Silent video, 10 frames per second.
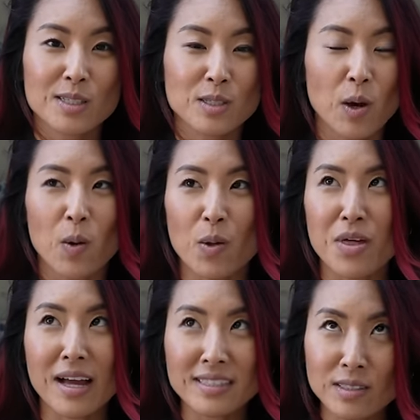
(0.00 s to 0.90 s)
So
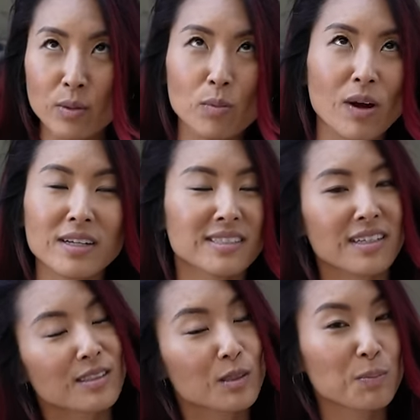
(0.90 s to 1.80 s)
that's sort of why I
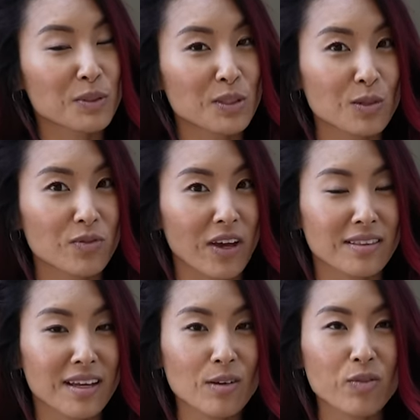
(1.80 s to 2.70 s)
decided to pursue
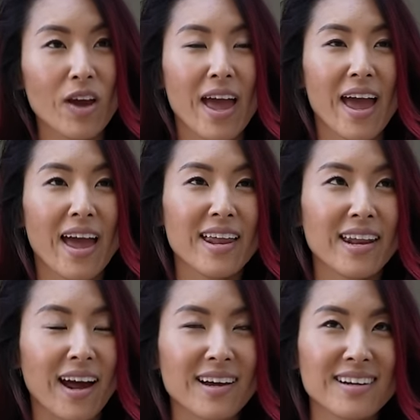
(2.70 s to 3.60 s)
van life. And
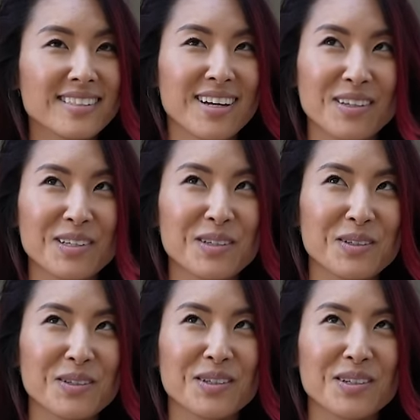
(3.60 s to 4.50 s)
I gotta tell
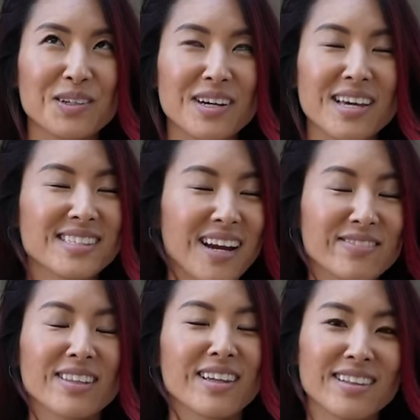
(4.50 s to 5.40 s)
you, it's
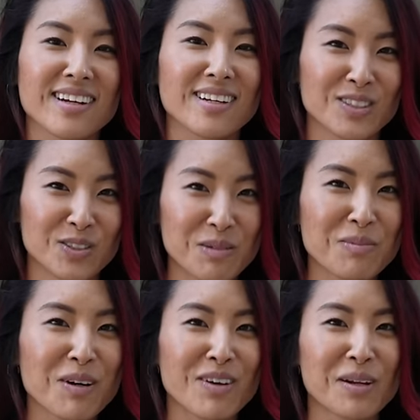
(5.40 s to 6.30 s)
everything that I
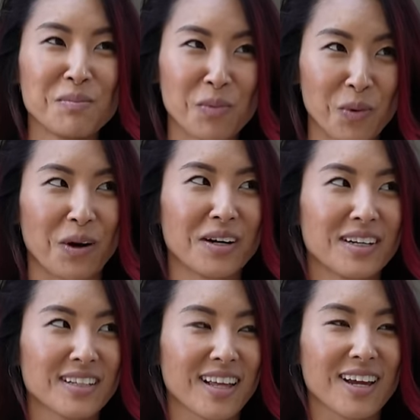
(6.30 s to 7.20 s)
dreamed of and more.
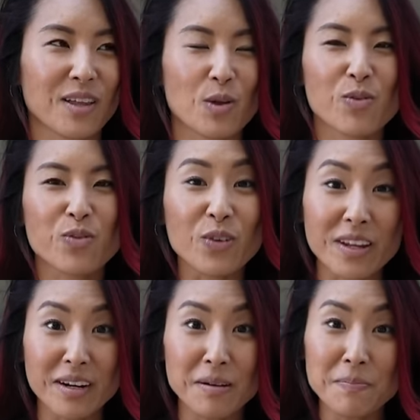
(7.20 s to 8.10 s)
Like, the
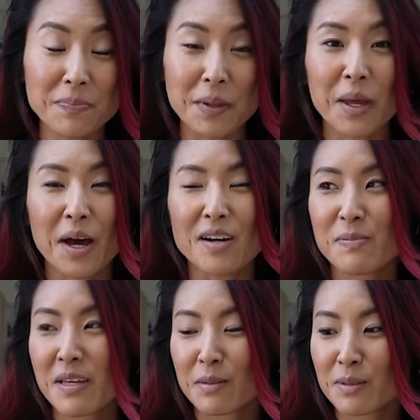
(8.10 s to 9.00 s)
freedom of
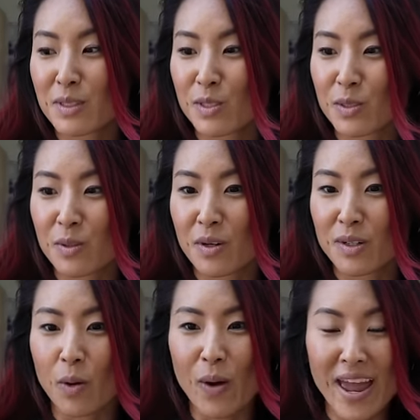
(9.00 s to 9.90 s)
being able to
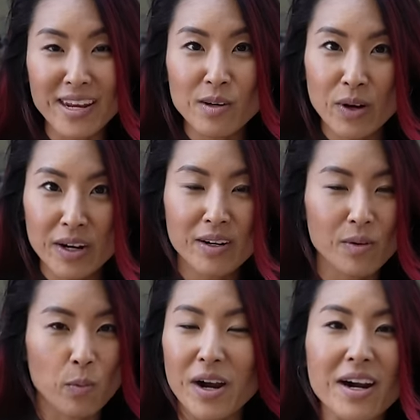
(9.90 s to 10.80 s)
go anywhere,
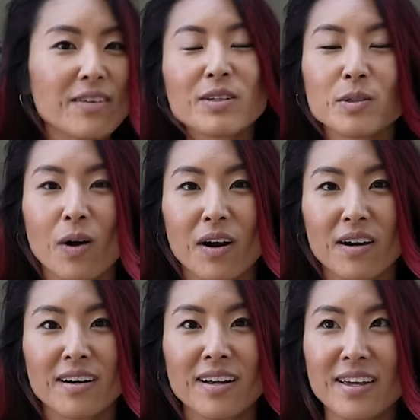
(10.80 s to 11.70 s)
wherever you
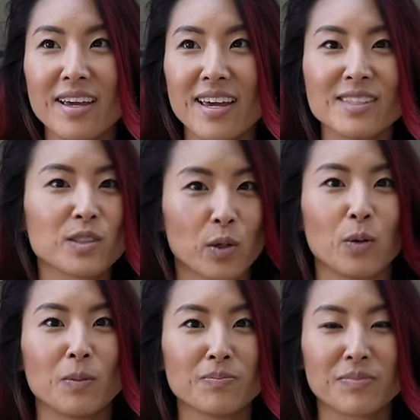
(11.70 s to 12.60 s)
are, it's your
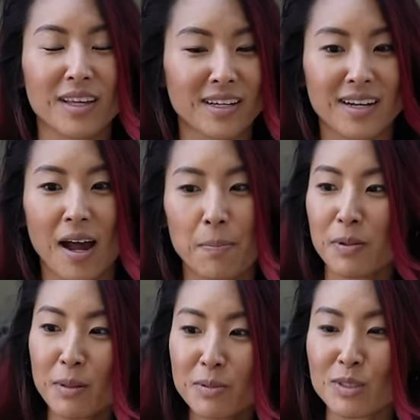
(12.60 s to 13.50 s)
home. Like, I
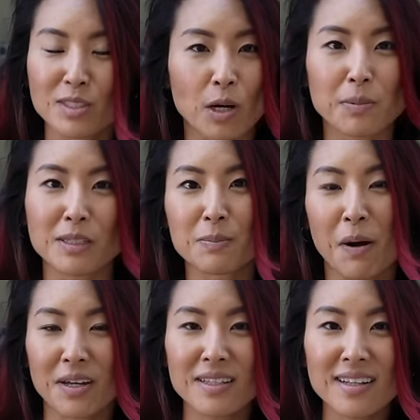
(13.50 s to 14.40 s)
pull up to a Starbucks
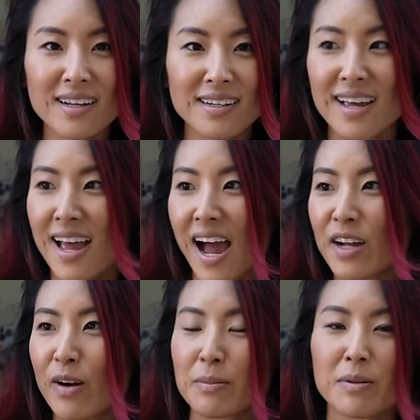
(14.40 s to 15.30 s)
parking lot, I
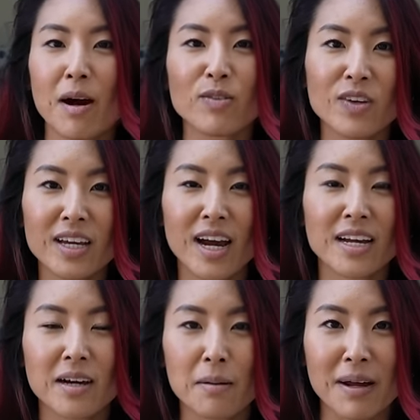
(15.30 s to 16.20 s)
grab a coffee, I
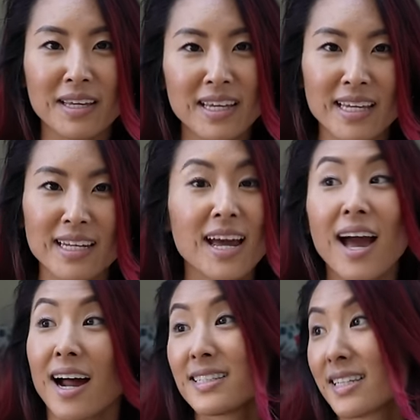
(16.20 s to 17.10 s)
come back in,
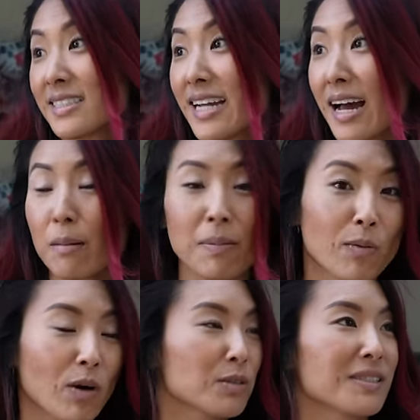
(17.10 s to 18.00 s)
I take a nap, I
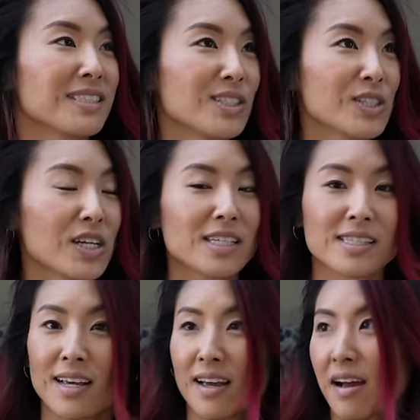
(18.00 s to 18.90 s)
wash my dishes,
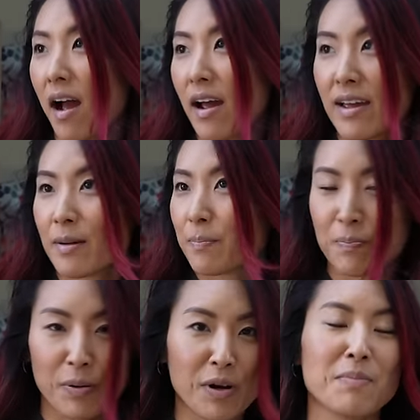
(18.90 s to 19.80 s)
I
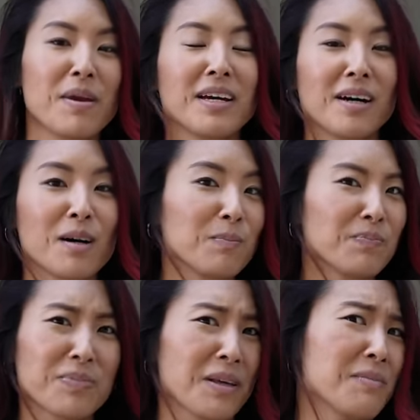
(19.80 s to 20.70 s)
put on makeup,
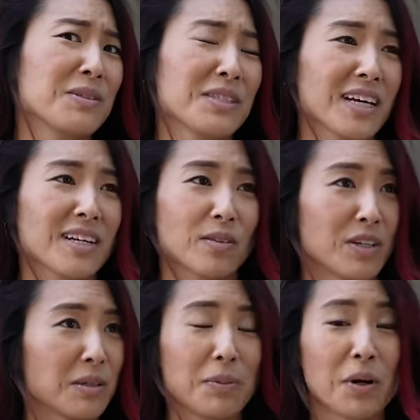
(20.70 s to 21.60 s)
play music,
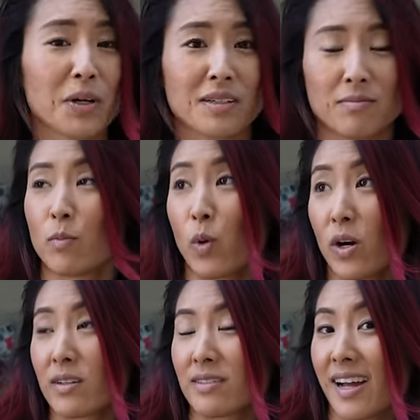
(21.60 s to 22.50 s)
read a book,
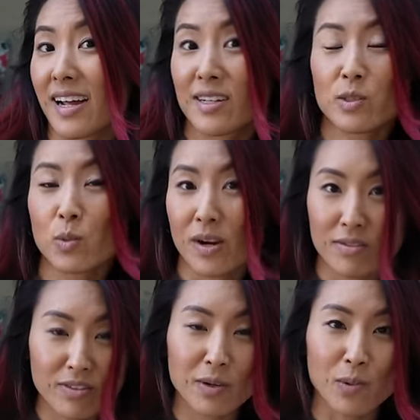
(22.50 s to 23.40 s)
work. Like, I could do
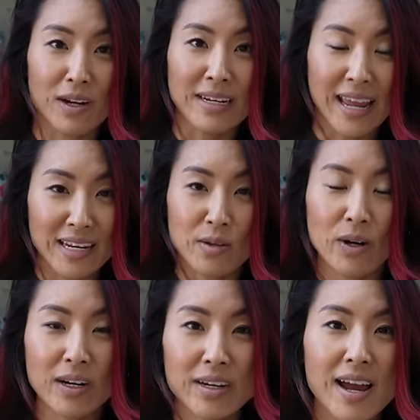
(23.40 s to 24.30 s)
whatever I want
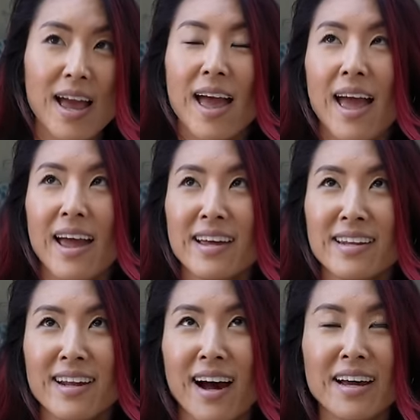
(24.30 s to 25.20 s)
anywhere.
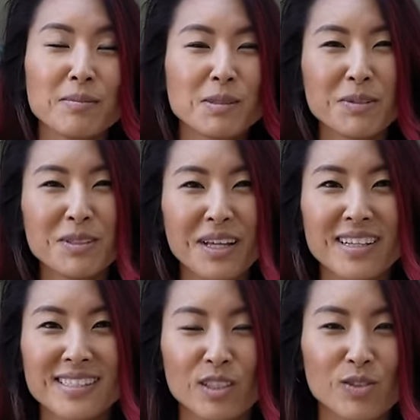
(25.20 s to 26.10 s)
And I am someone that
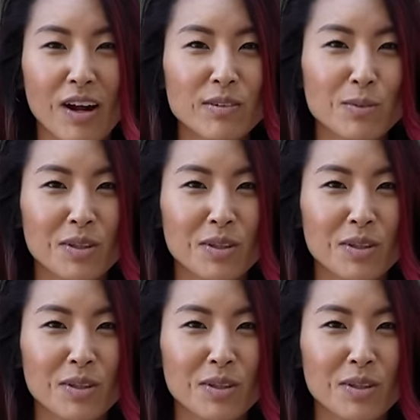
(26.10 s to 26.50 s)
likes to travel